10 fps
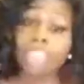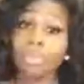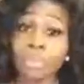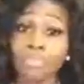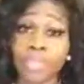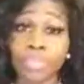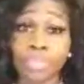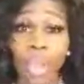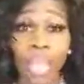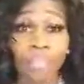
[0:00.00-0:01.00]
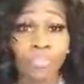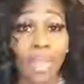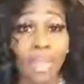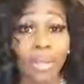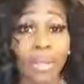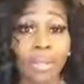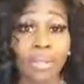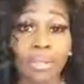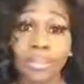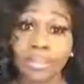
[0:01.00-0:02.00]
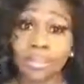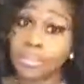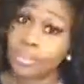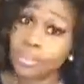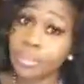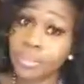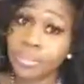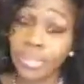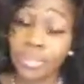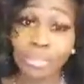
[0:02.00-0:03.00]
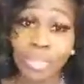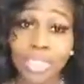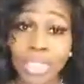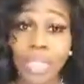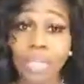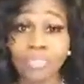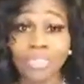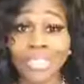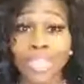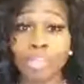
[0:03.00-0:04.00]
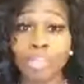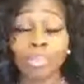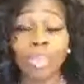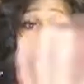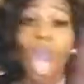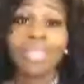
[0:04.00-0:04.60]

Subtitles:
his previous wife had, talked him into getting a vasectomy.